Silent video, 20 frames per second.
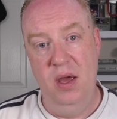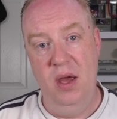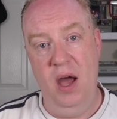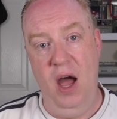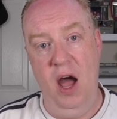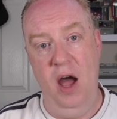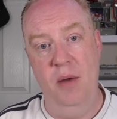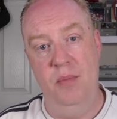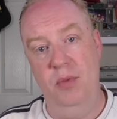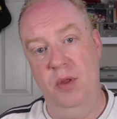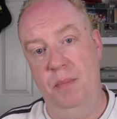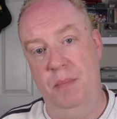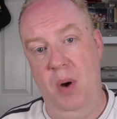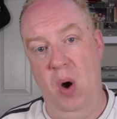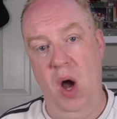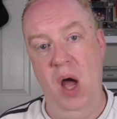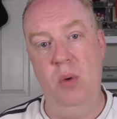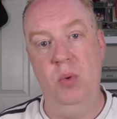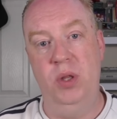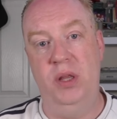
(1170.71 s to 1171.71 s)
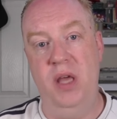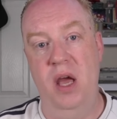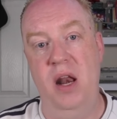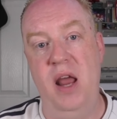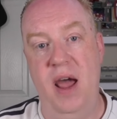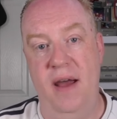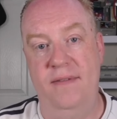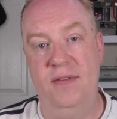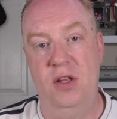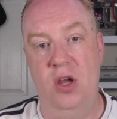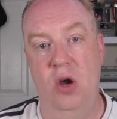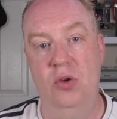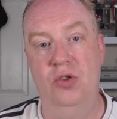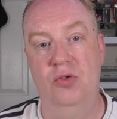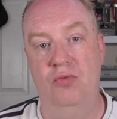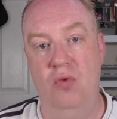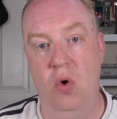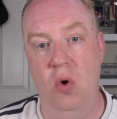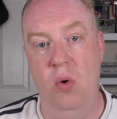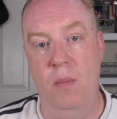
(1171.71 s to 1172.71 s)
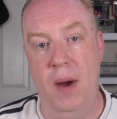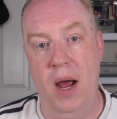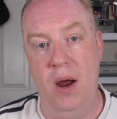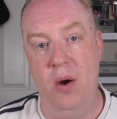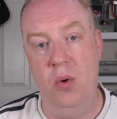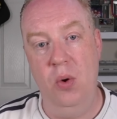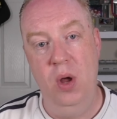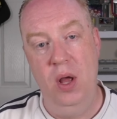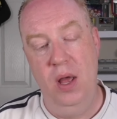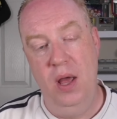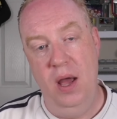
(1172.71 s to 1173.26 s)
The buyer would then have to go to Royal Mail